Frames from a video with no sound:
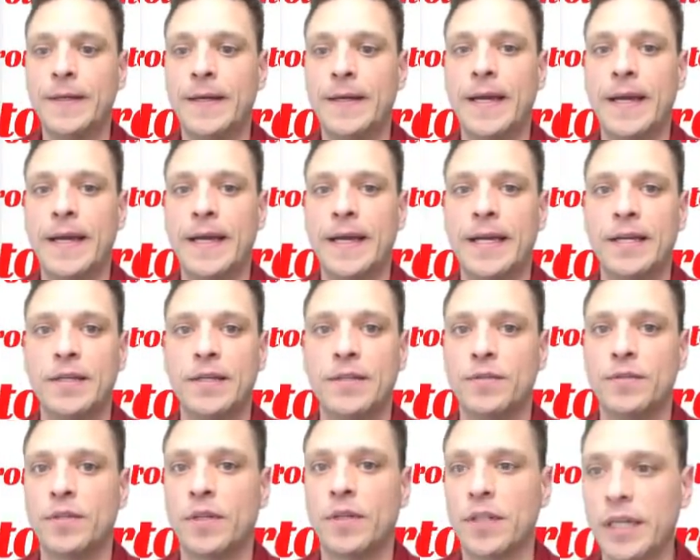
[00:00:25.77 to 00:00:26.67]

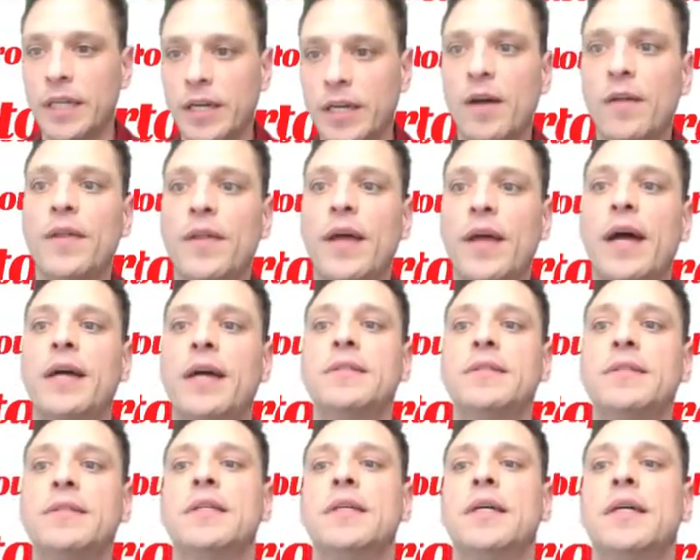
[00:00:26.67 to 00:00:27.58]
and click on
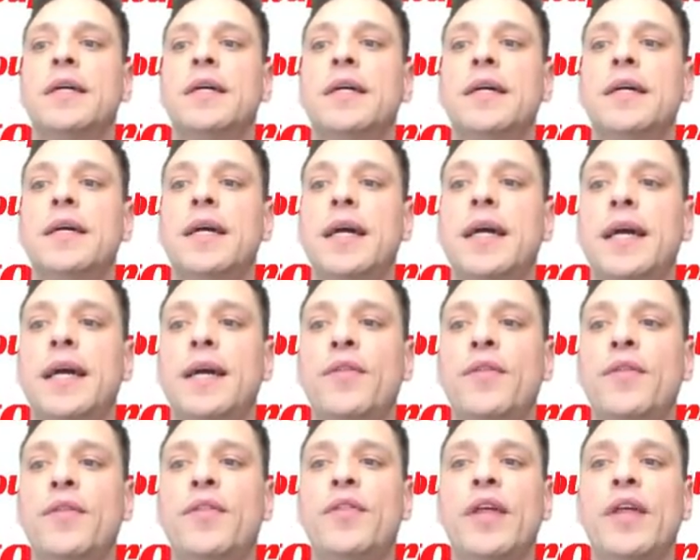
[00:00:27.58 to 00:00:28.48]
that,
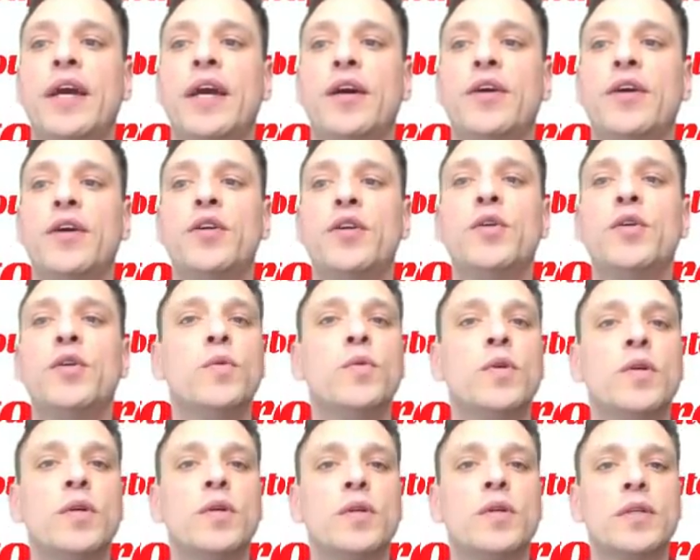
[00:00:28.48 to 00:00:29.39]
and there you
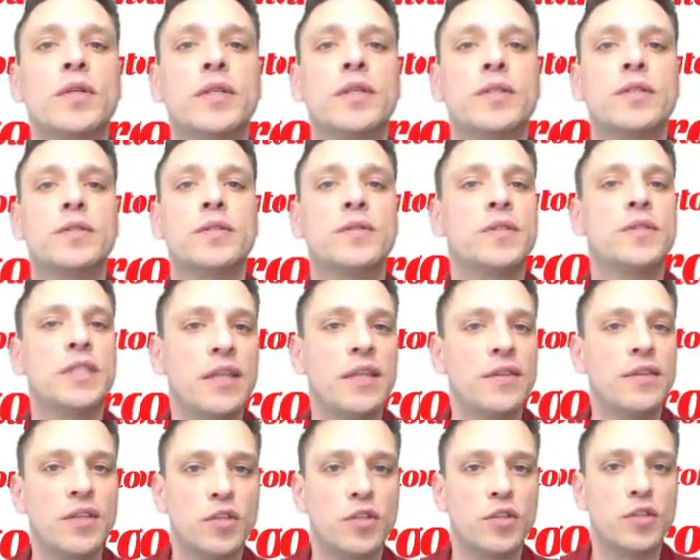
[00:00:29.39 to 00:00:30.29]
will see
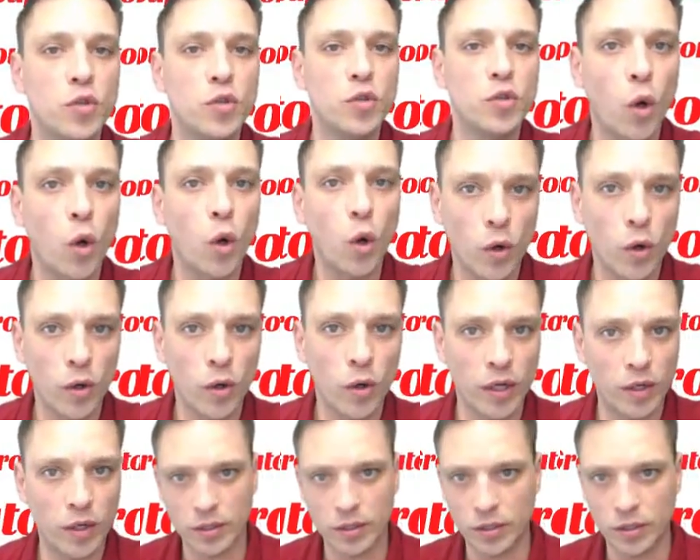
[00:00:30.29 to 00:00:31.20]
the
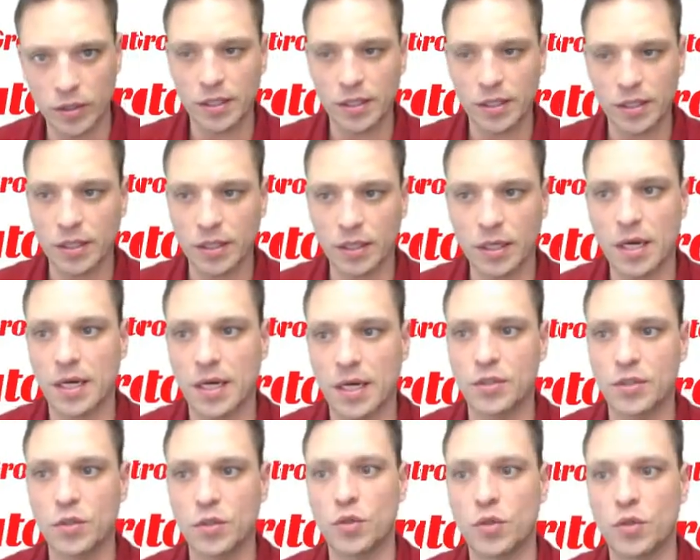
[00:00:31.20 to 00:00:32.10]
tutorial. You see the
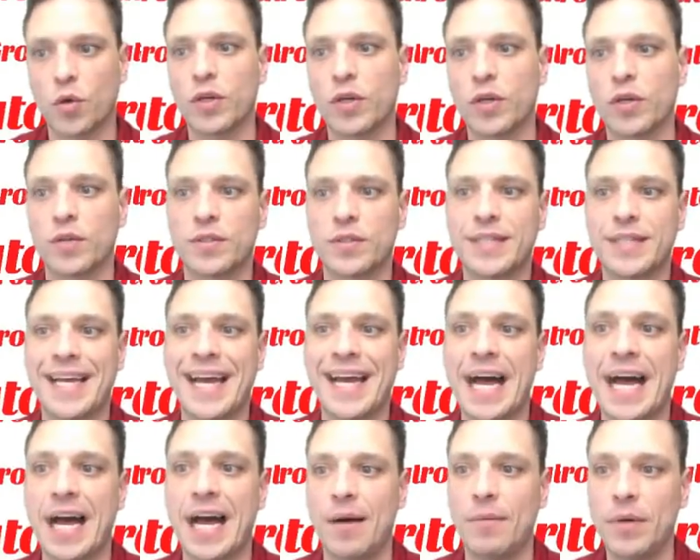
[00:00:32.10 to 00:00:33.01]
tutorial
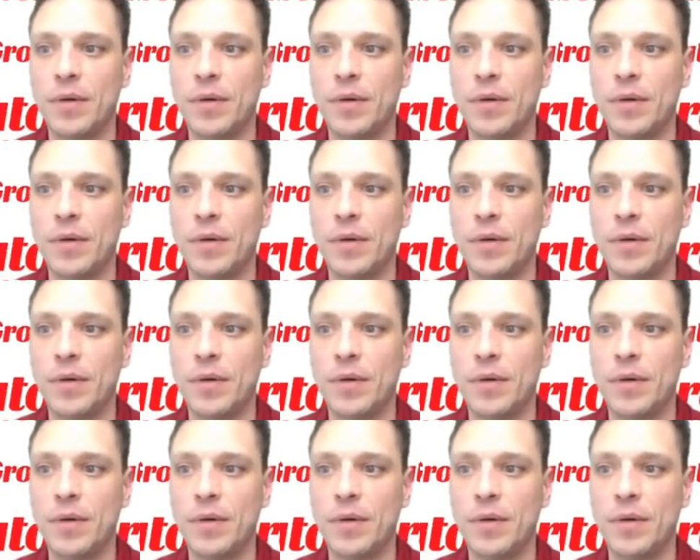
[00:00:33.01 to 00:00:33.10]
tab.